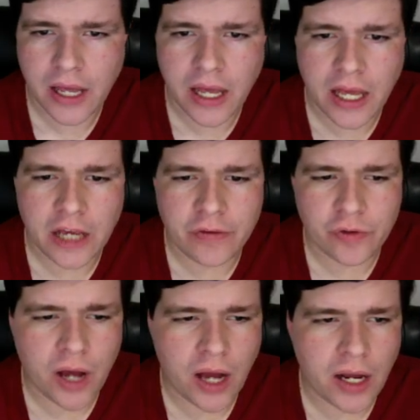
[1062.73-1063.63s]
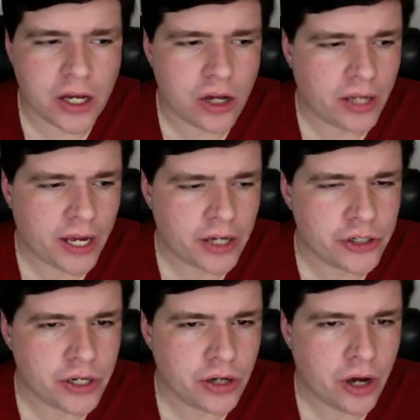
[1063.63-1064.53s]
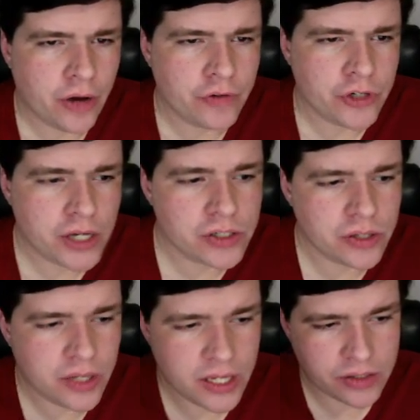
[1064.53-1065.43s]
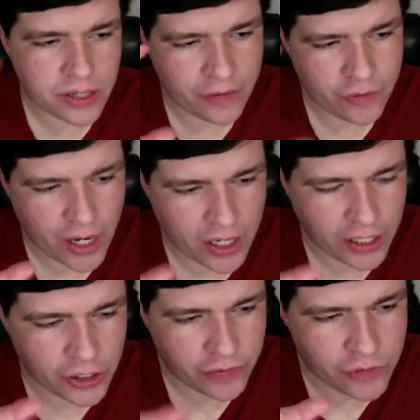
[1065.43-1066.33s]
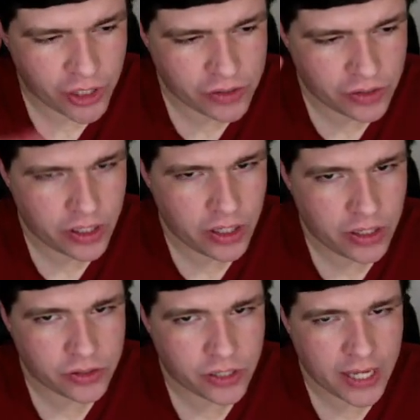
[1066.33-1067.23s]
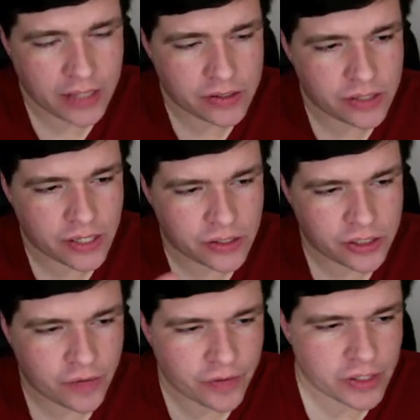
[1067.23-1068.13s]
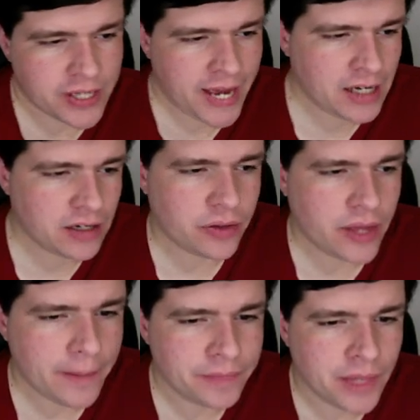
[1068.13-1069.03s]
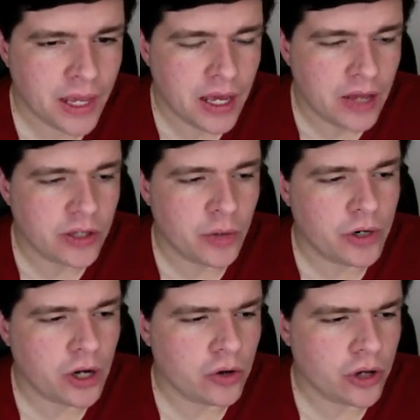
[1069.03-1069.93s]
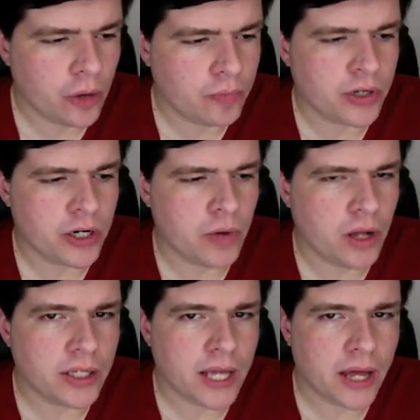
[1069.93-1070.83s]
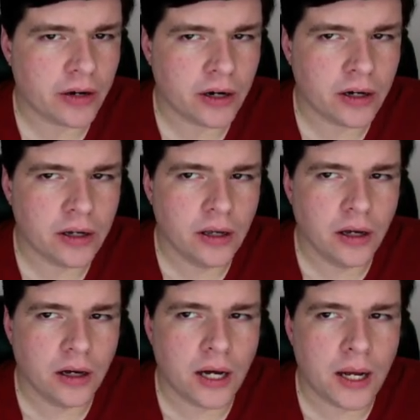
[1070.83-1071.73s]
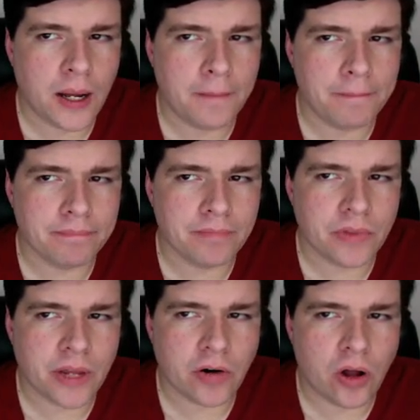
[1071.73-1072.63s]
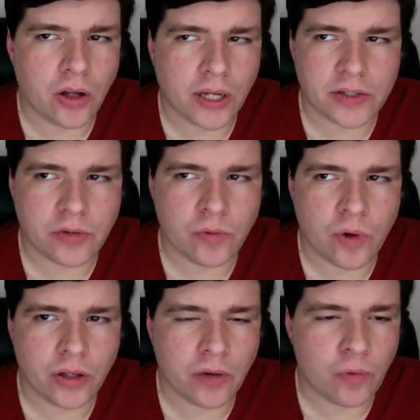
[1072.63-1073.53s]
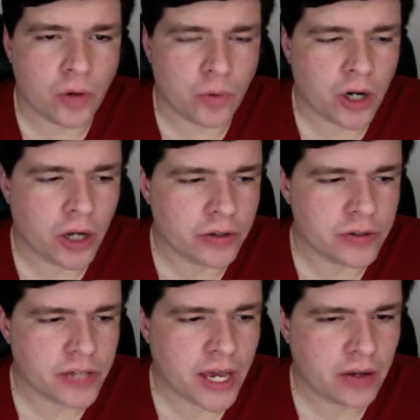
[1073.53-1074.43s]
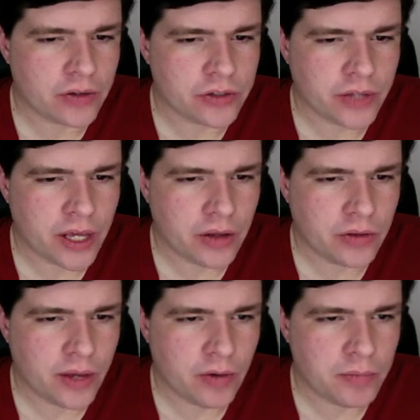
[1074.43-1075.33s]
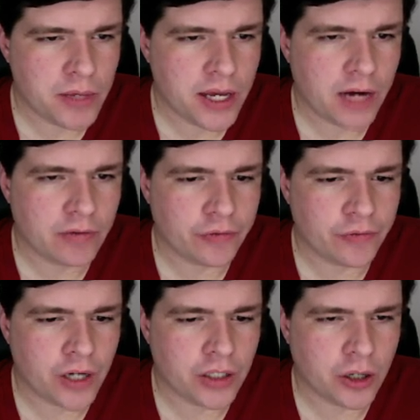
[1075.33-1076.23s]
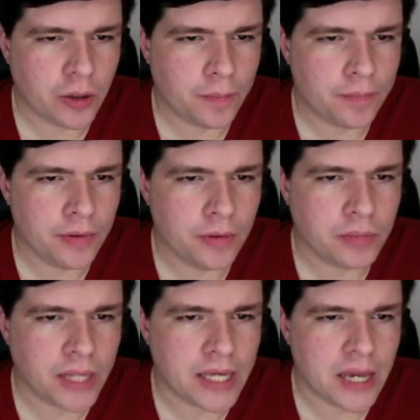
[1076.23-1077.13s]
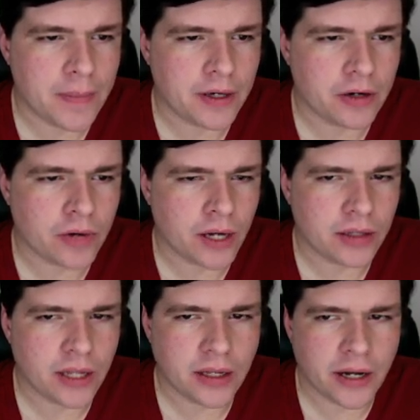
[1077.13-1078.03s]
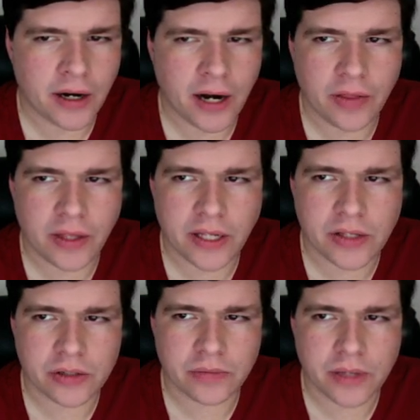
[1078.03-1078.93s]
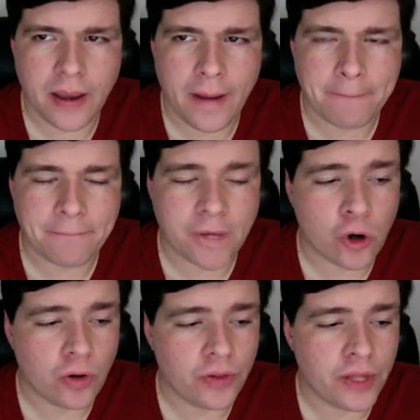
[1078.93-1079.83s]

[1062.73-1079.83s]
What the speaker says: if you got a collection of just these, if you had a collection of just these kits as a self-contained thing, they would all go pretty well together. They're all, like I said, that 1/100 scale, so they would be kind of a fun little play gimmick right then and there. And I think that's a cool thing